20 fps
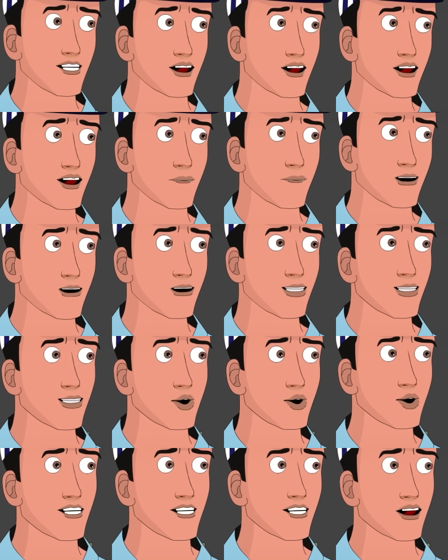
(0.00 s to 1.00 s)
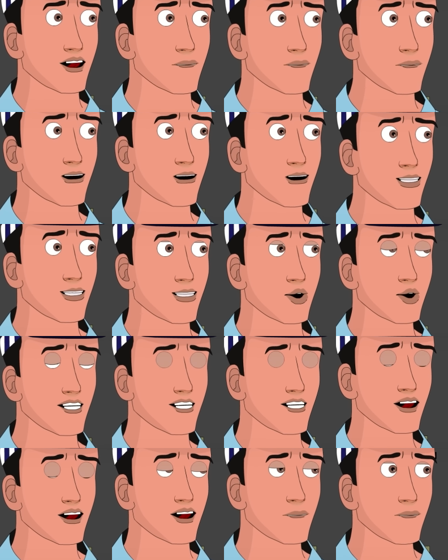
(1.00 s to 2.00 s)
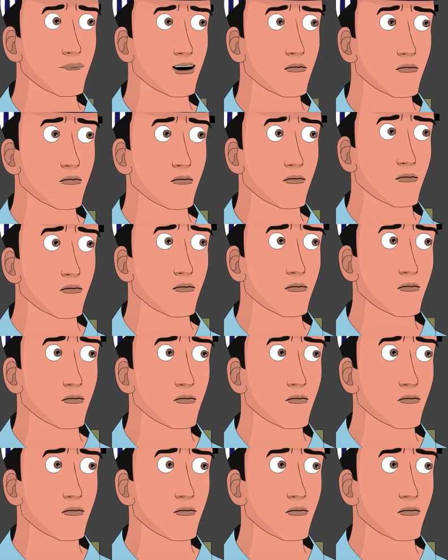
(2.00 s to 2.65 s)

to be the Orange County homeless killer.